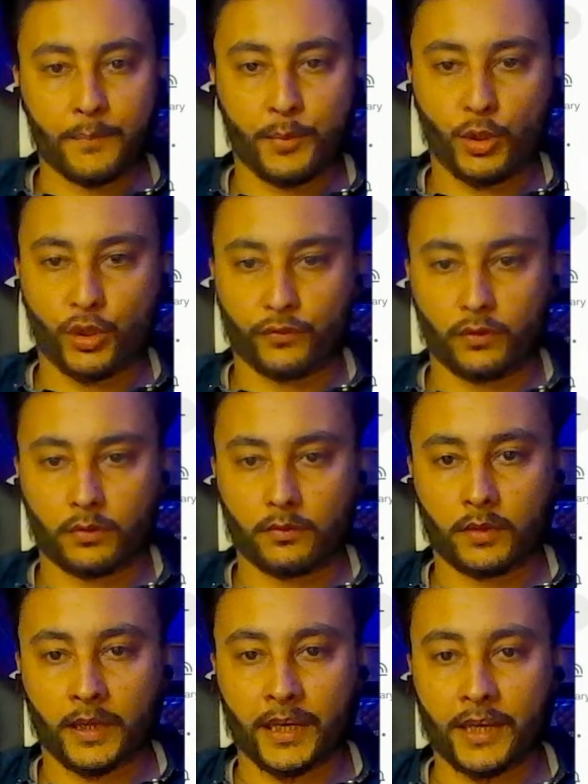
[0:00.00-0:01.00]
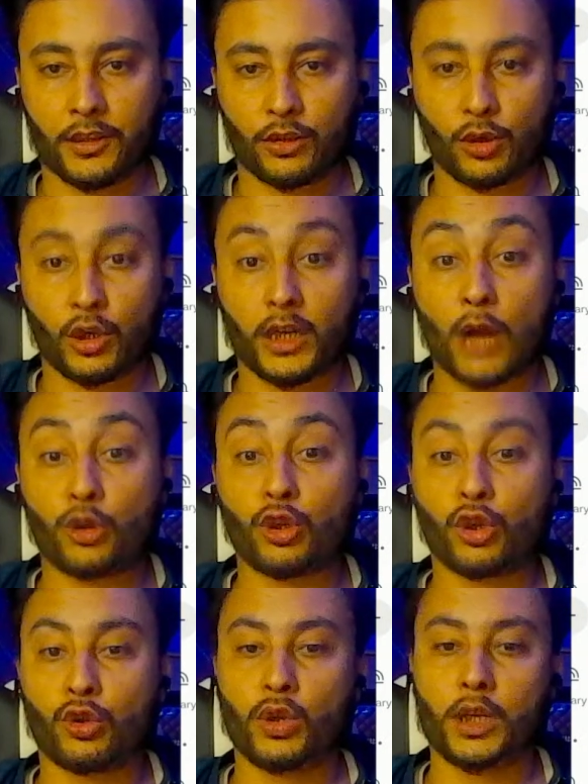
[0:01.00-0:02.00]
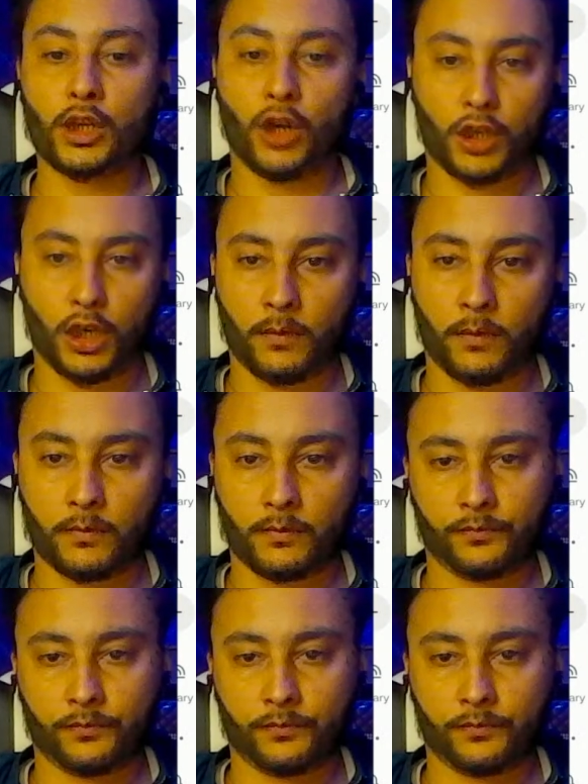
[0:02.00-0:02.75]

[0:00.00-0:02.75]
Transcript: Beautiful. Here's the stockcloud.google.com